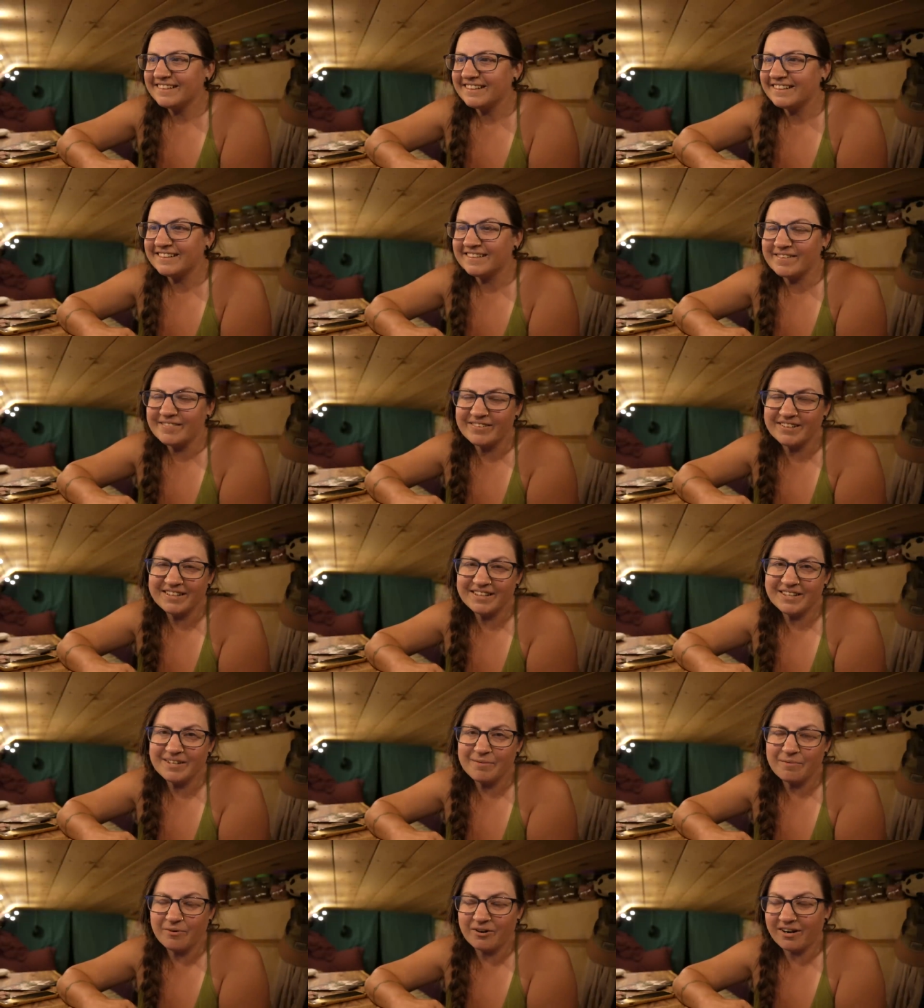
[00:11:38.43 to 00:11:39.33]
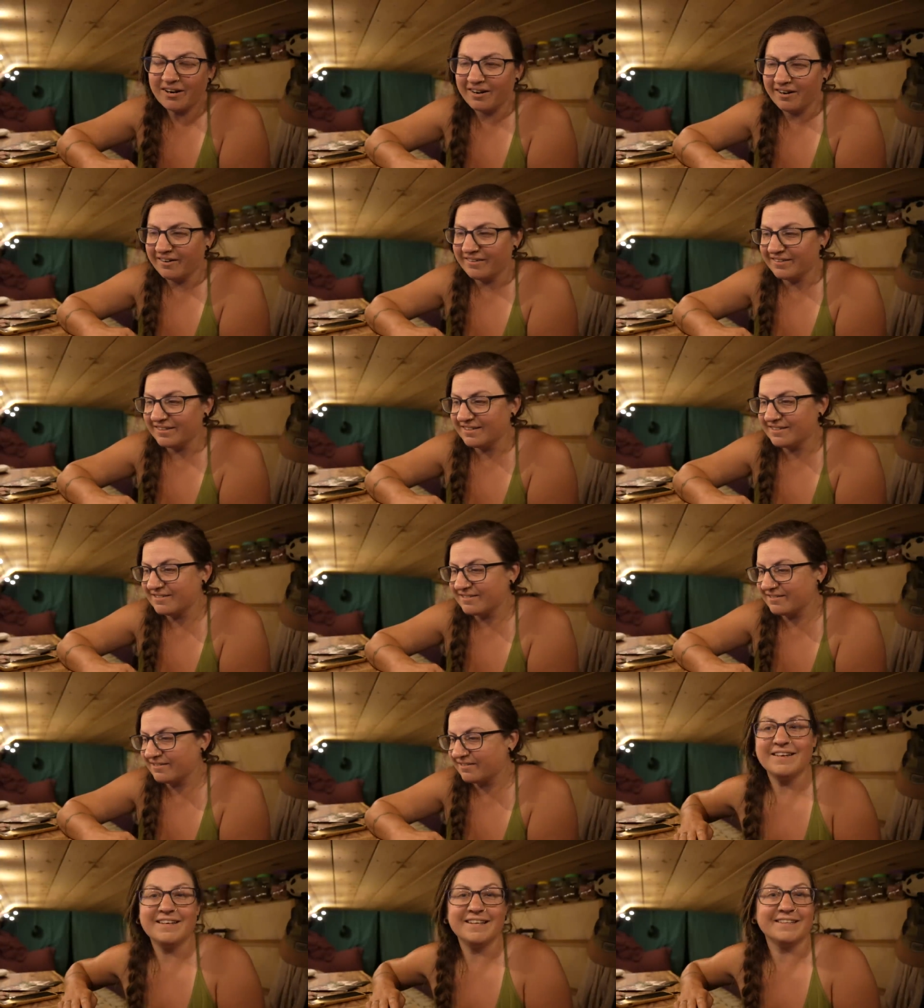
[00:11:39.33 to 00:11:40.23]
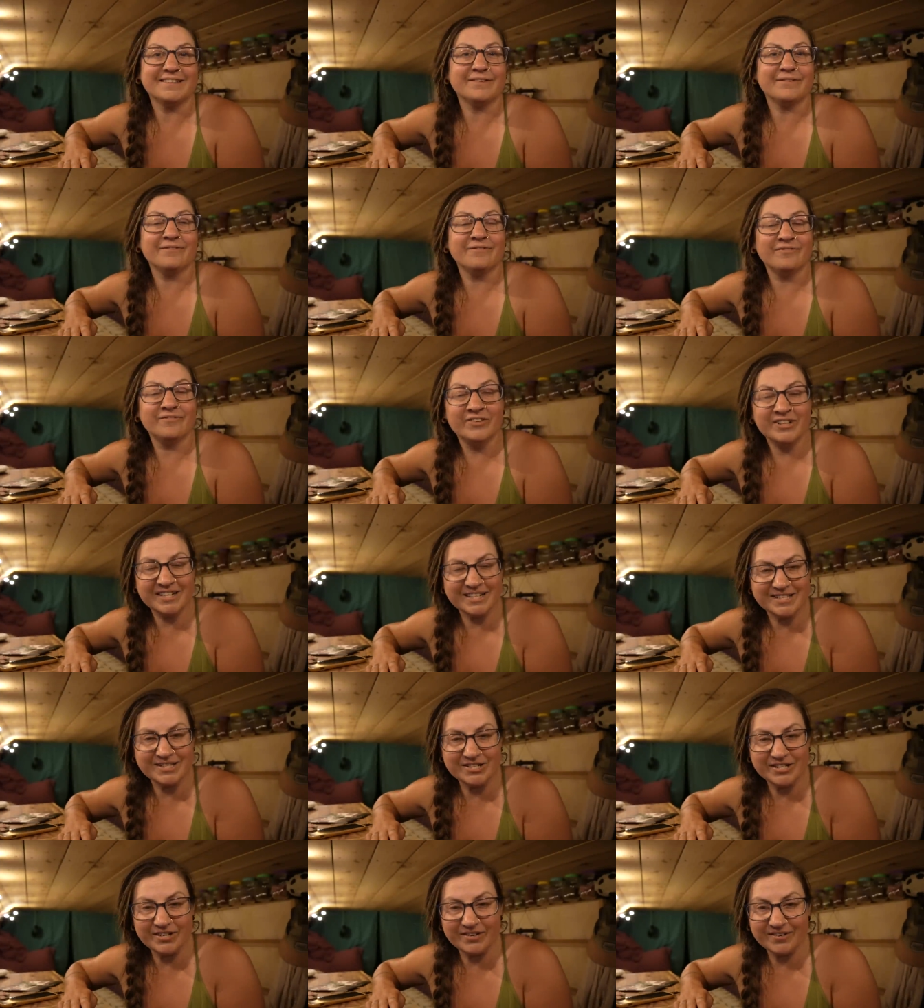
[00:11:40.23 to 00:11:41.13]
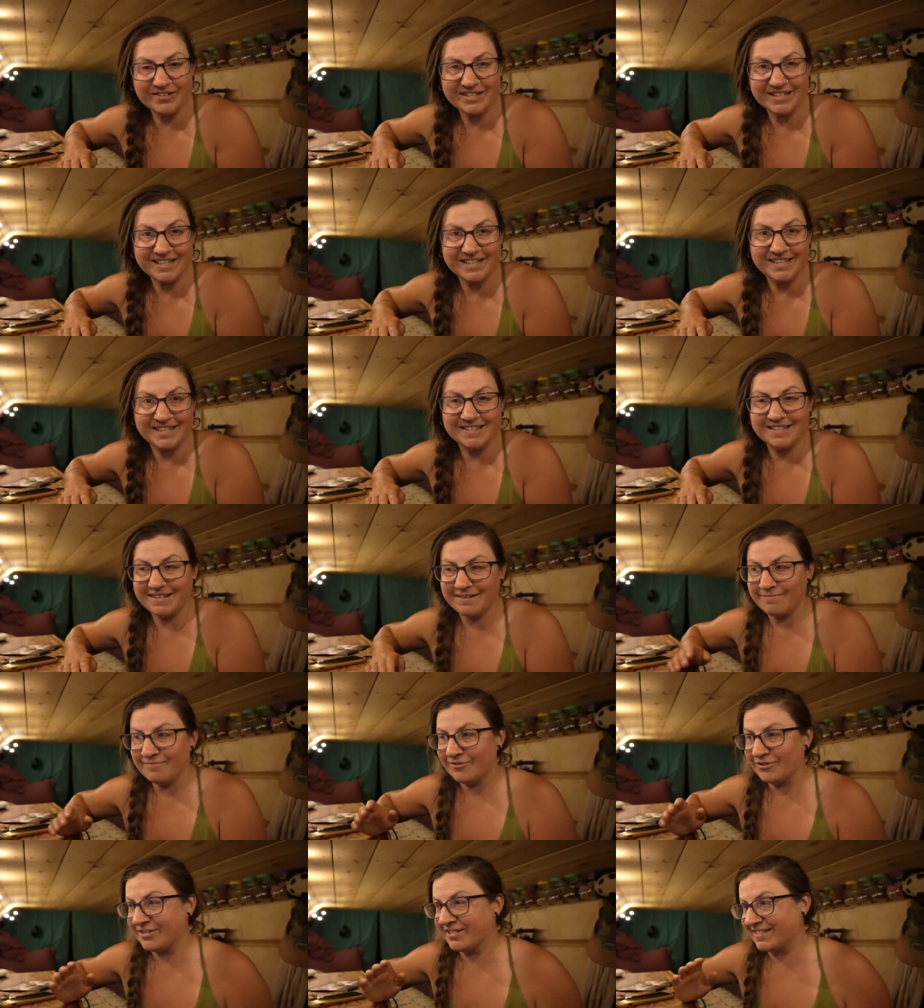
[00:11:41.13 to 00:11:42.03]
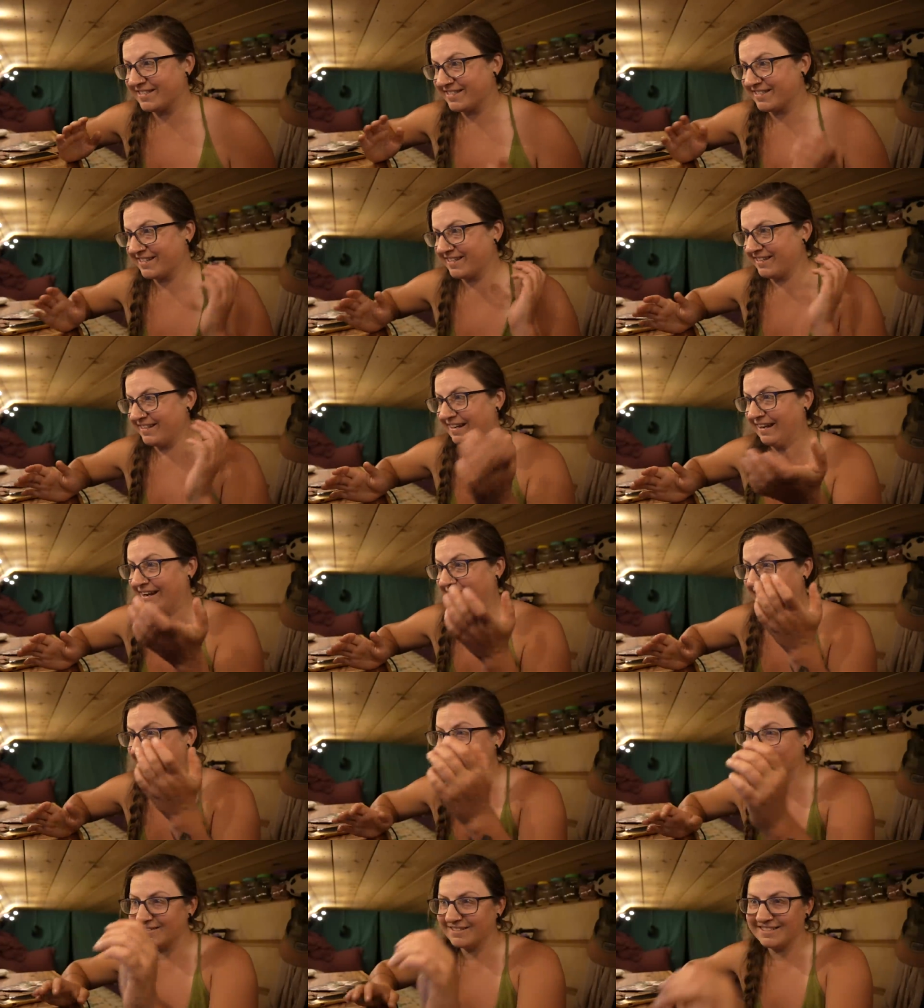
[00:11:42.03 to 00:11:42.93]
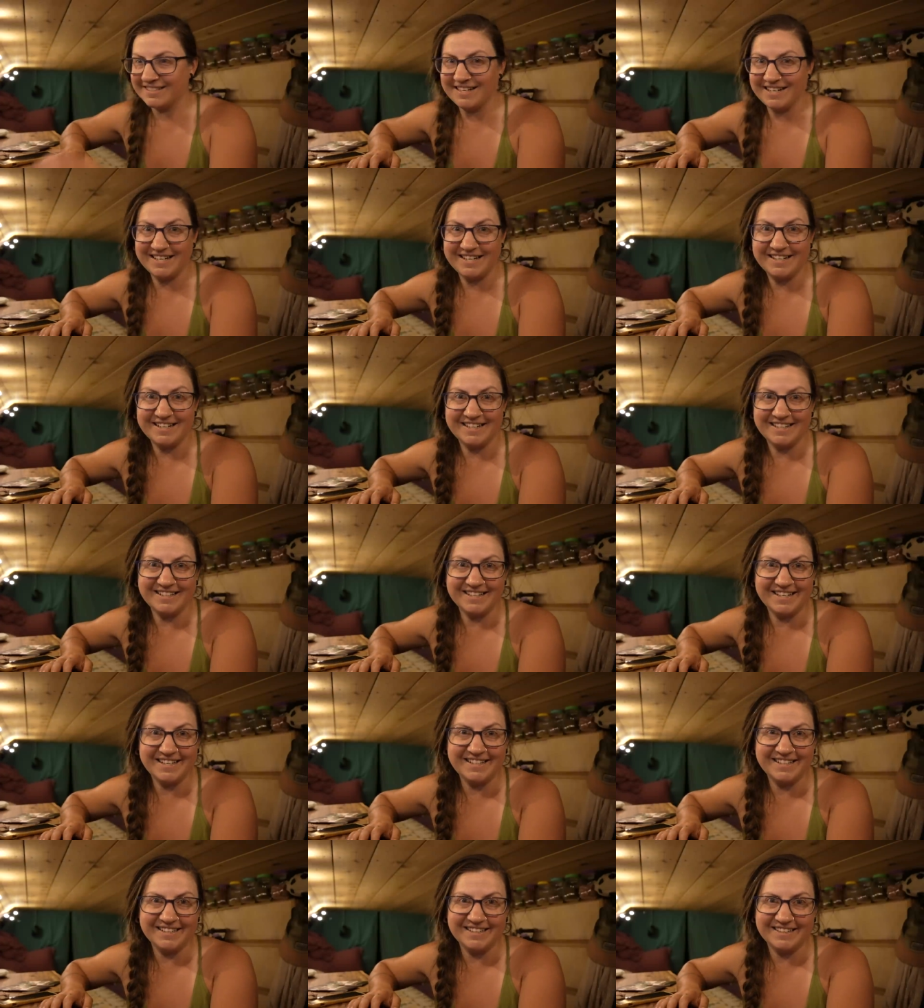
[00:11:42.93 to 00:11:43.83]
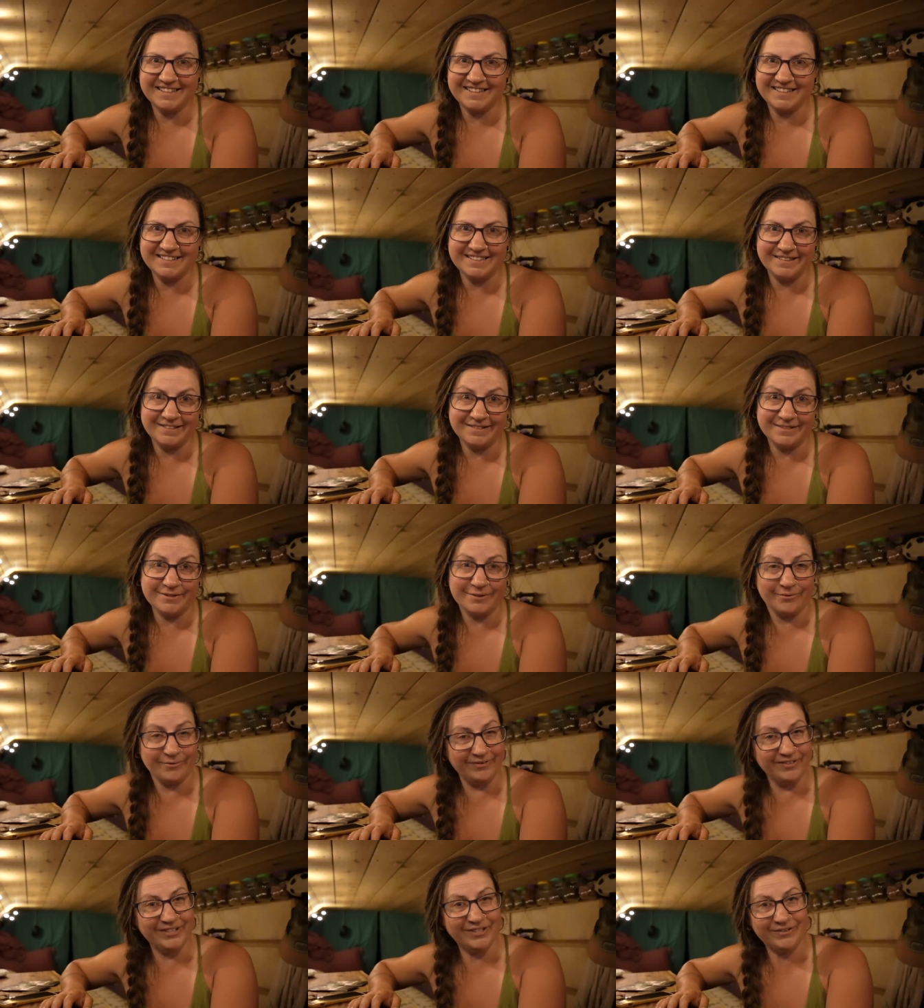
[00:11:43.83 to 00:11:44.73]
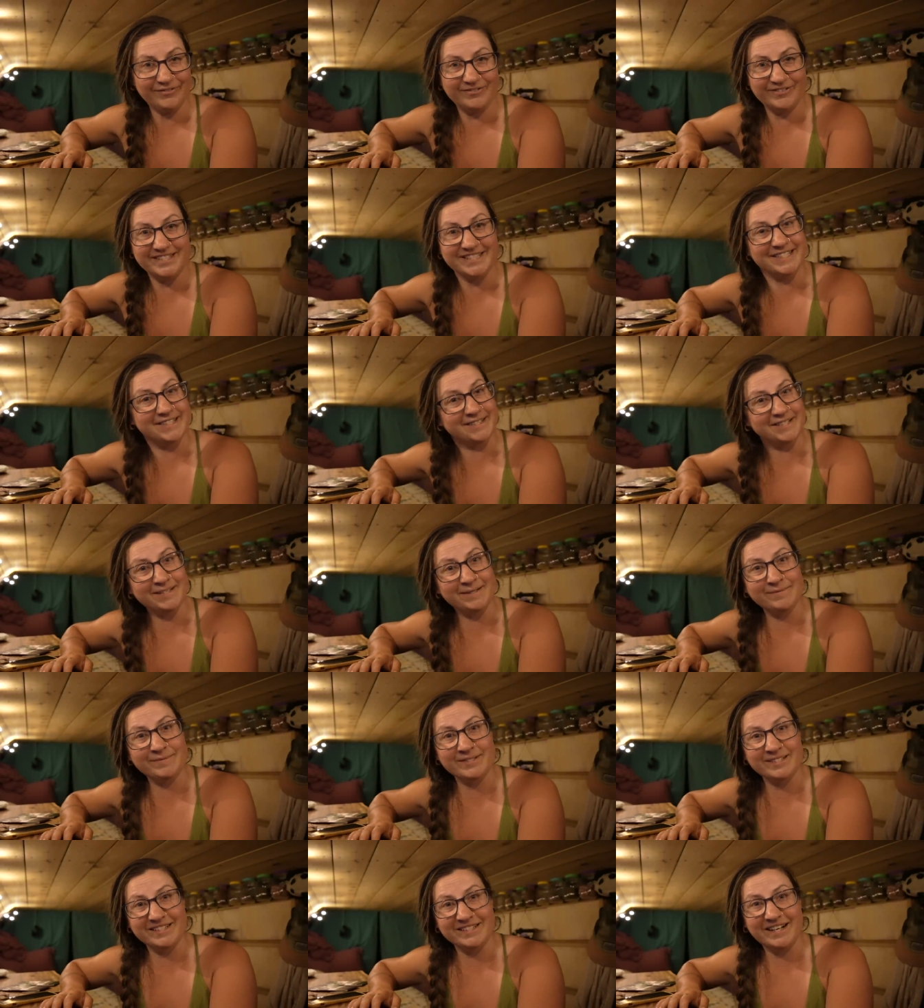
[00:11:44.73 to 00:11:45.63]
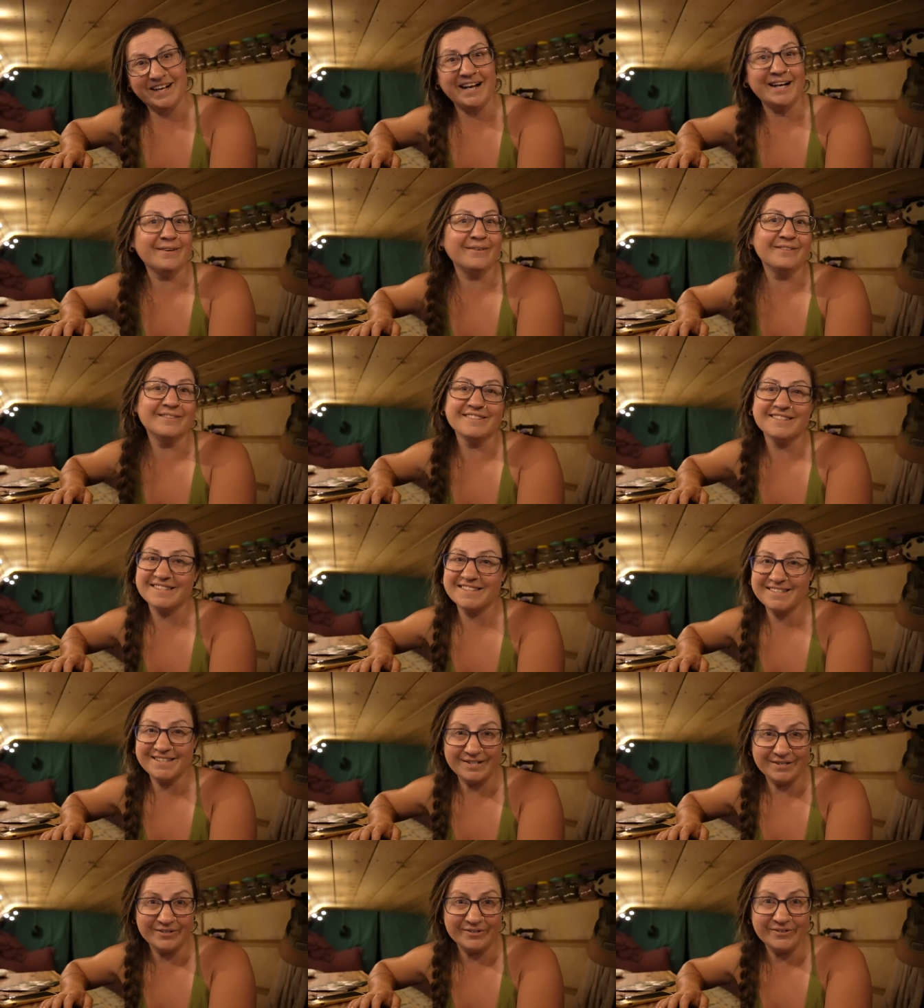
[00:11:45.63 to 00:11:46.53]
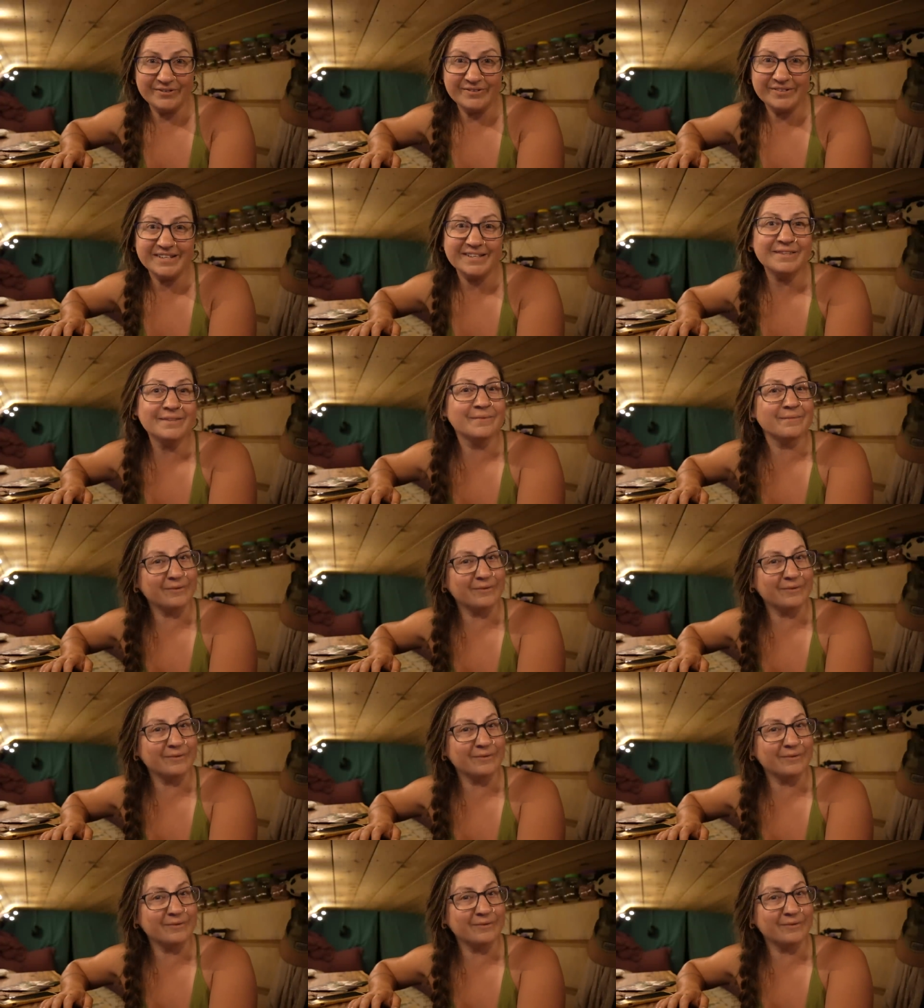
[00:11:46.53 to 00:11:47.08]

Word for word: and I'm going to keep working on this. Yes, I'm very stoked, and I'm just going to hang out tonight and edit until it's cool enough to sleep. So I will see you in the